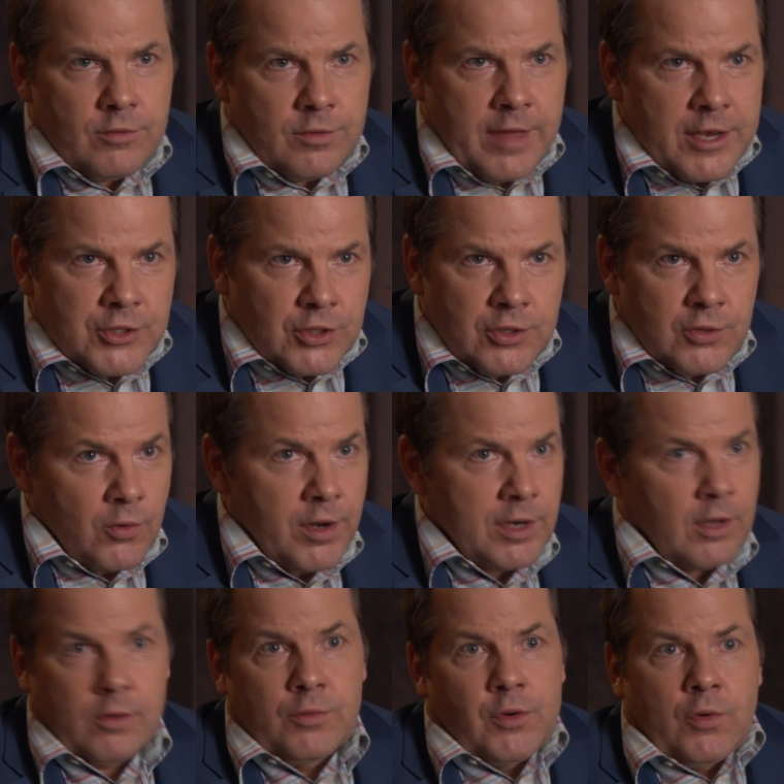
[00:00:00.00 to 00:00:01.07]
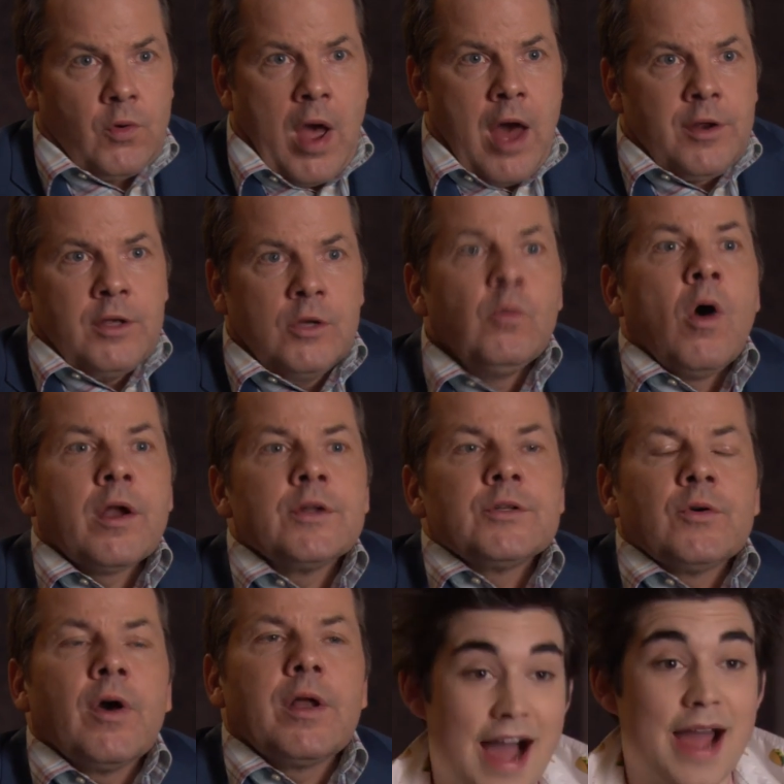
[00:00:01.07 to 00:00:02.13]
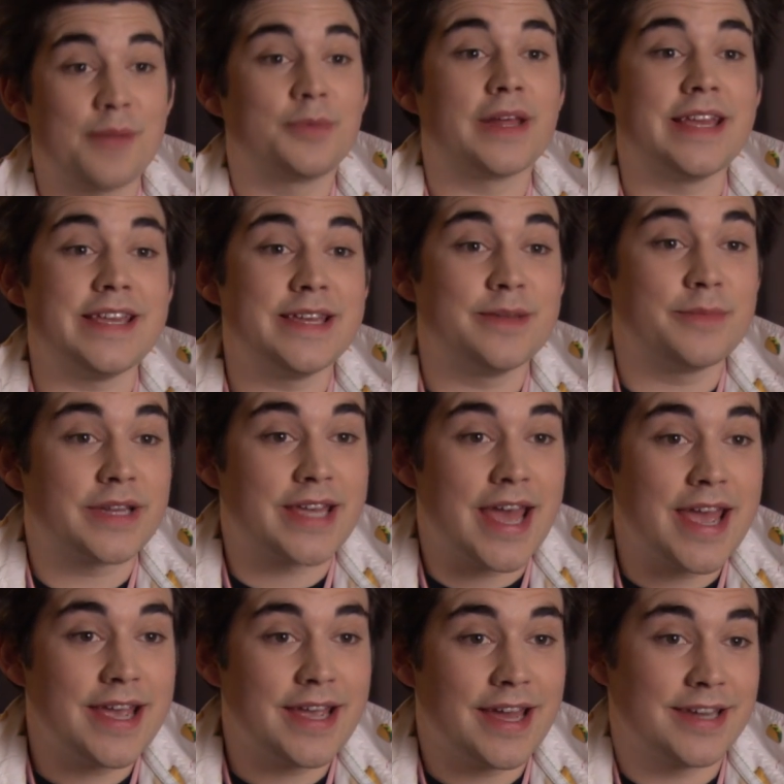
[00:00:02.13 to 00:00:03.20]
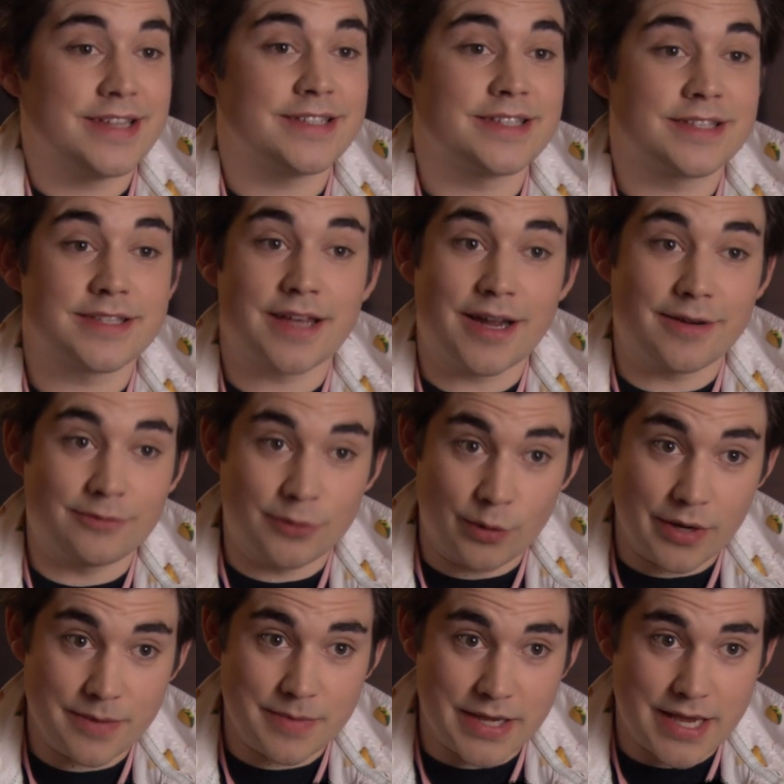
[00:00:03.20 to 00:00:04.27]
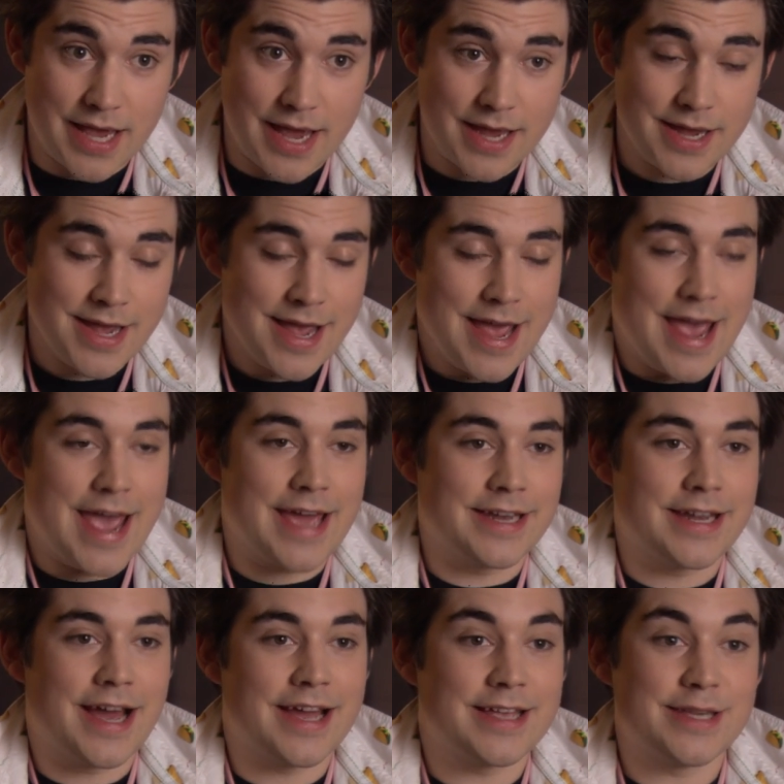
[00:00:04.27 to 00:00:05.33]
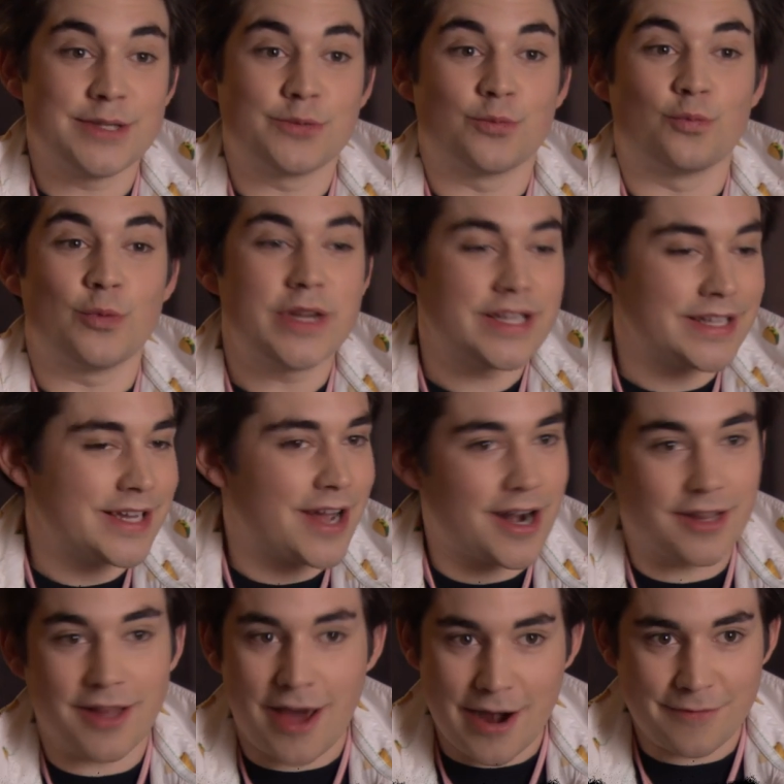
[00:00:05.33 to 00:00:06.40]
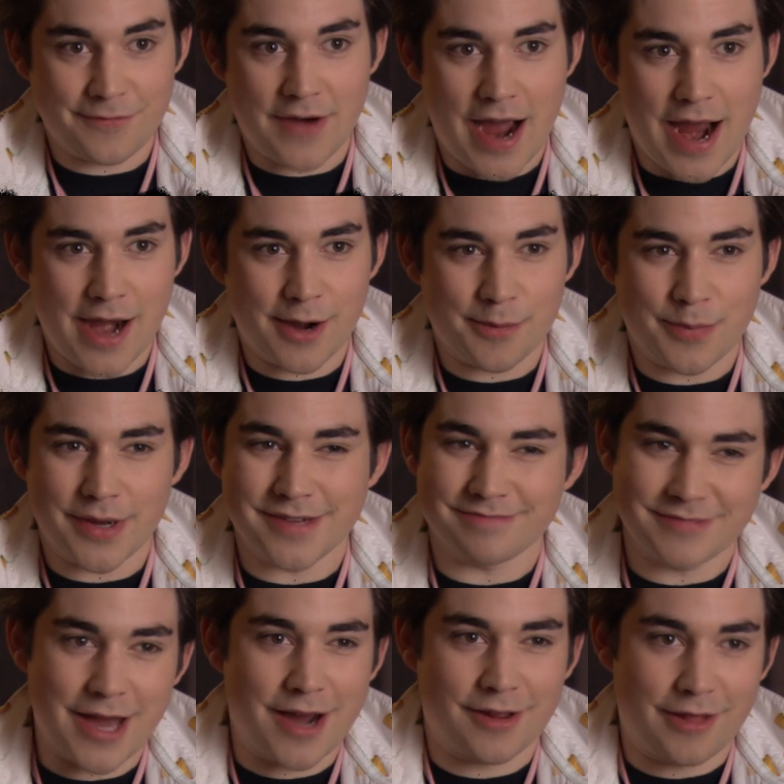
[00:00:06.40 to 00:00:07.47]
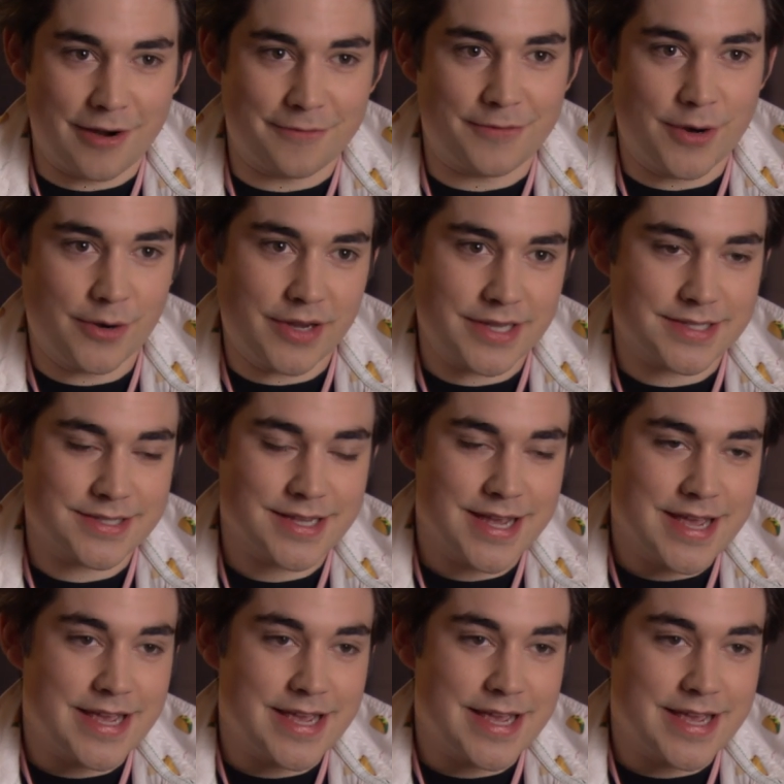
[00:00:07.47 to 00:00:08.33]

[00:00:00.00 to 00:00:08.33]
they should do it, and I'll go, no, no, how do you want to do it? I play Ian McKay, and he's the son of Lloyd McKay, and uh, he's really got a lot of fire, but not a lot of focus.